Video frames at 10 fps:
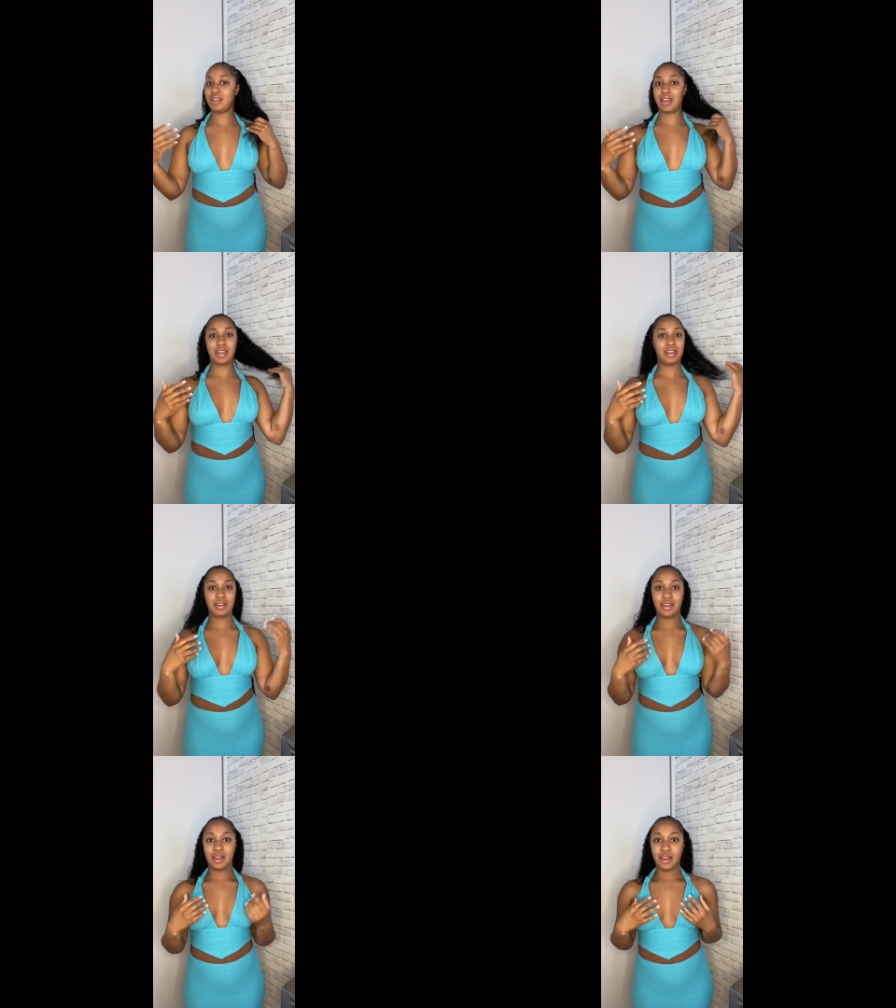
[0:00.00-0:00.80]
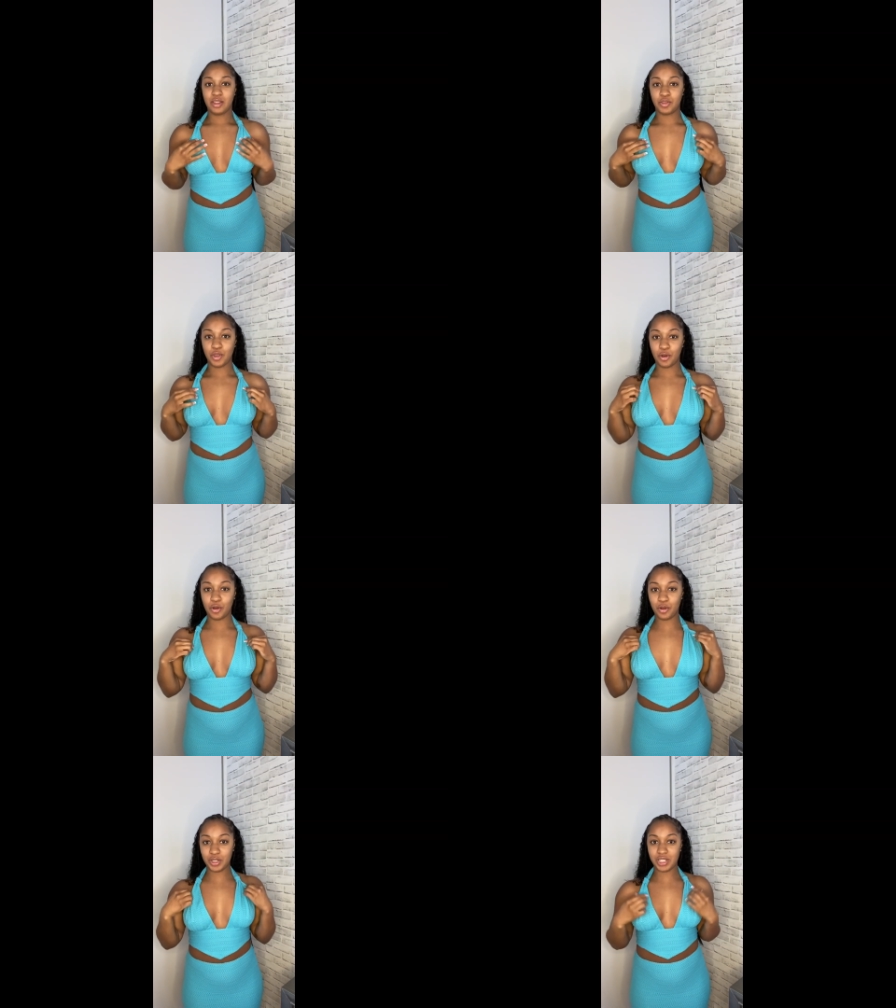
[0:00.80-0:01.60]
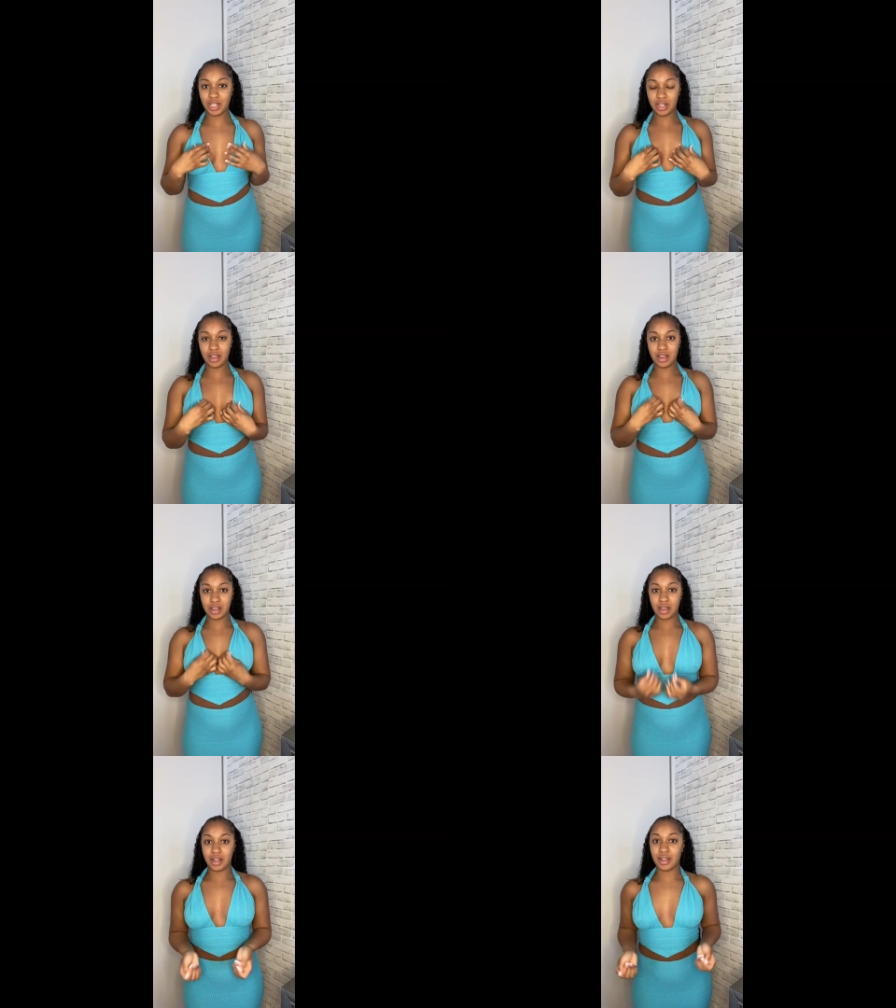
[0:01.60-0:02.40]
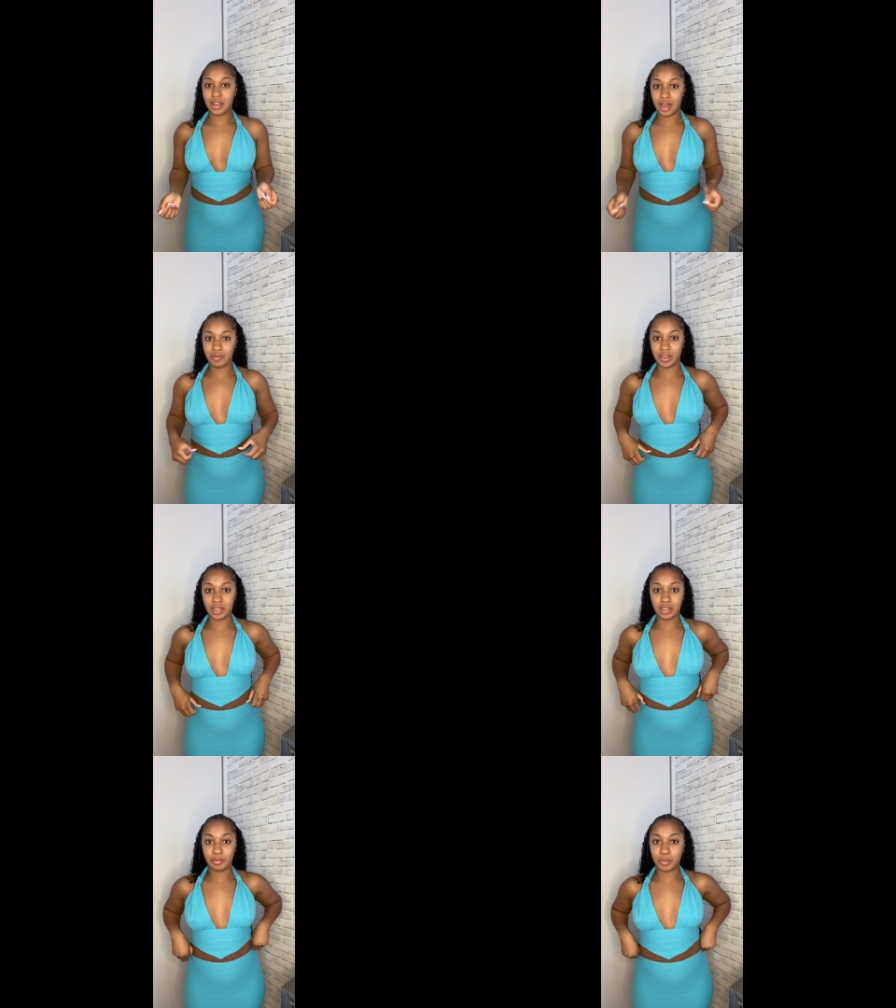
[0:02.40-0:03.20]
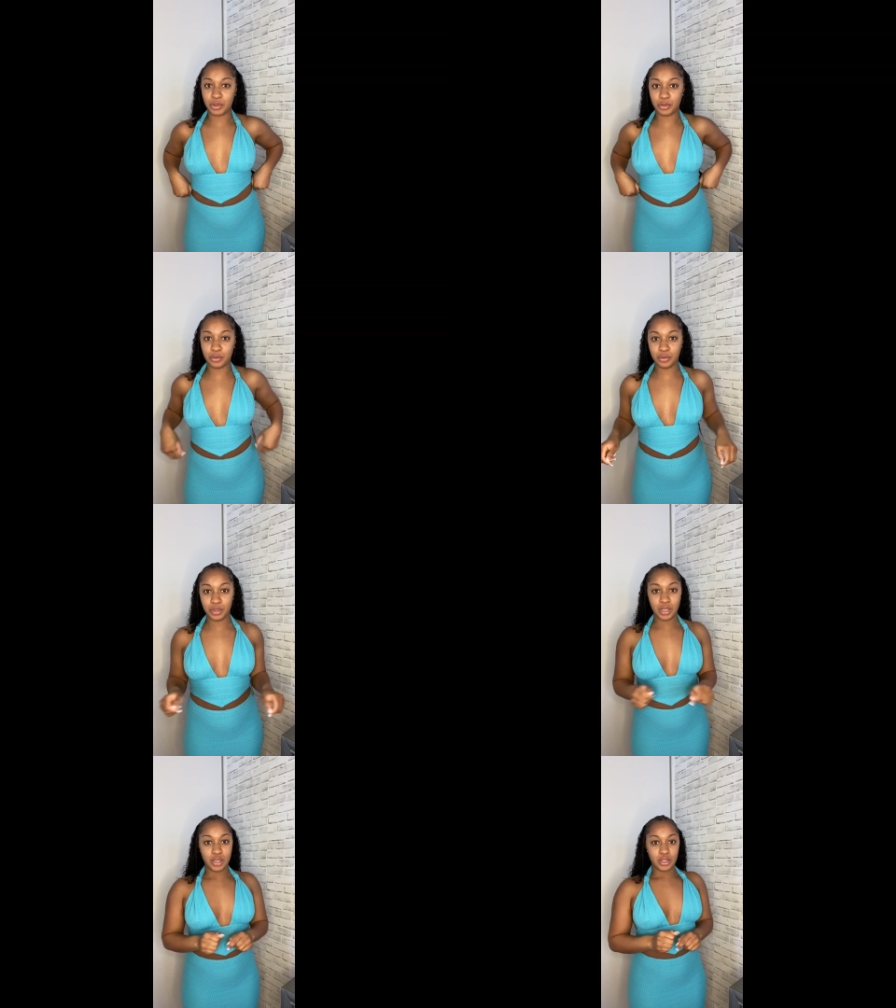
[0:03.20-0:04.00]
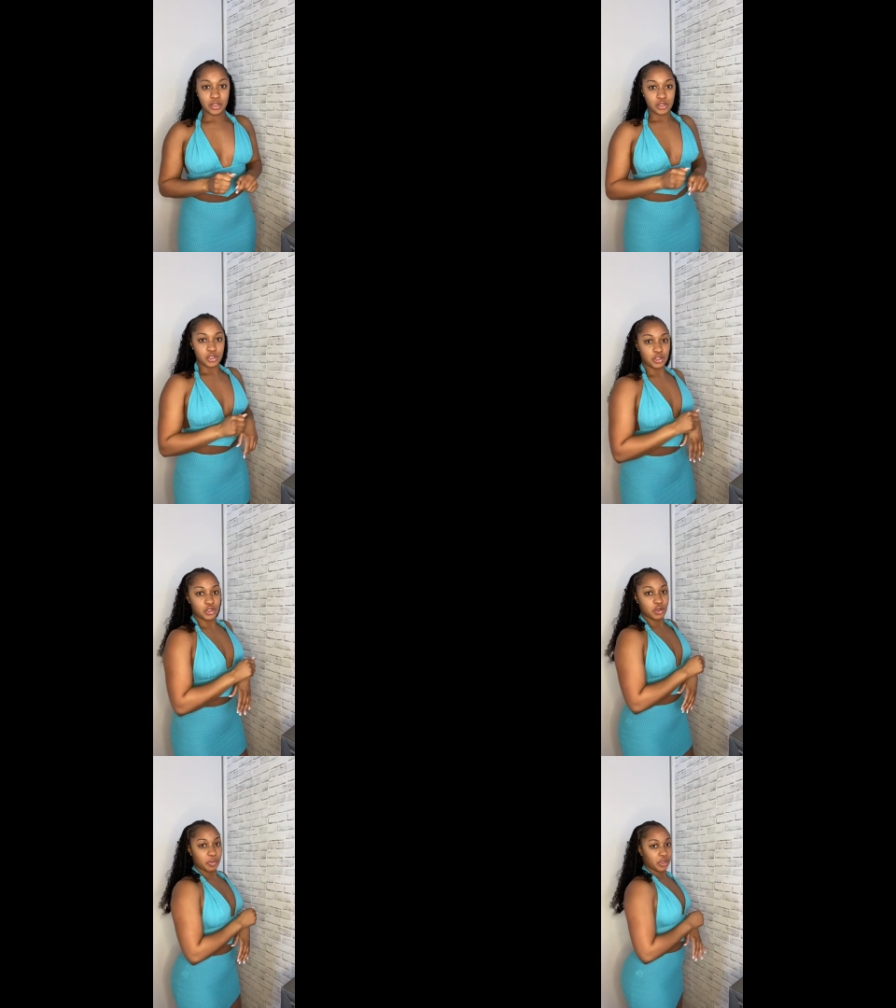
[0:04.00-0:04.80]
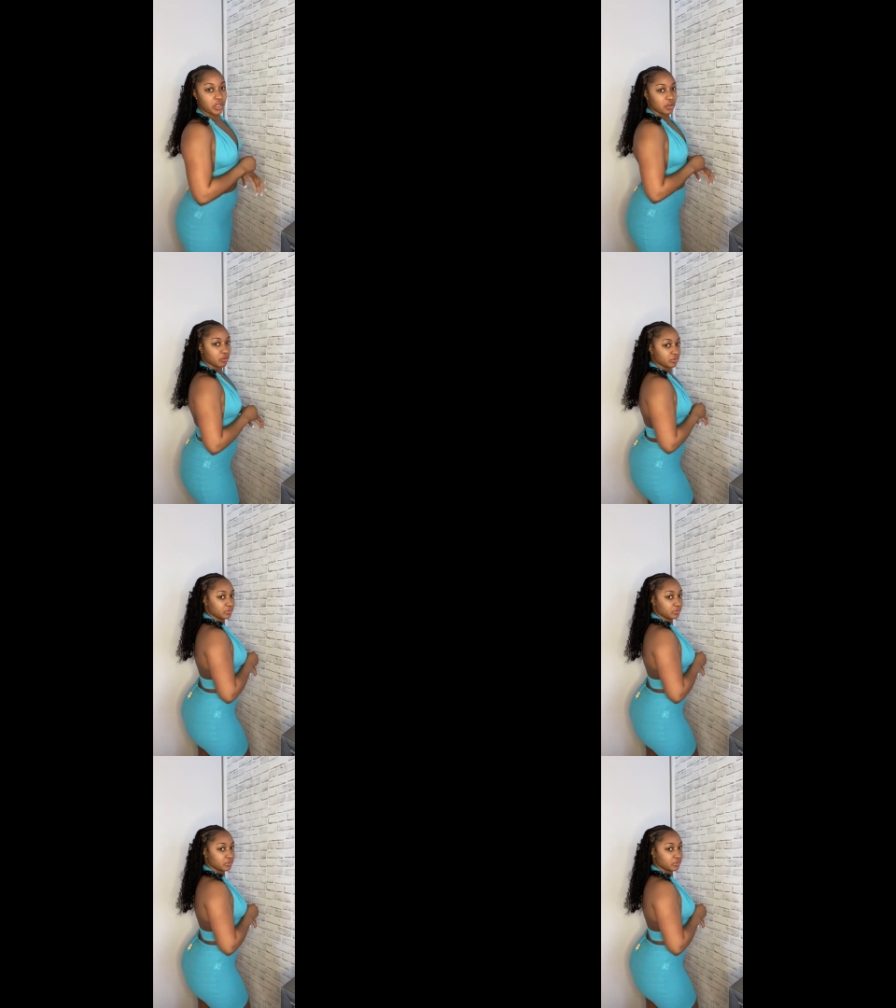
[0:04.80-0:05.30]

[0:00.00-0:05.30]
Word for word: Like, the halter look, love it. The blue, super cute.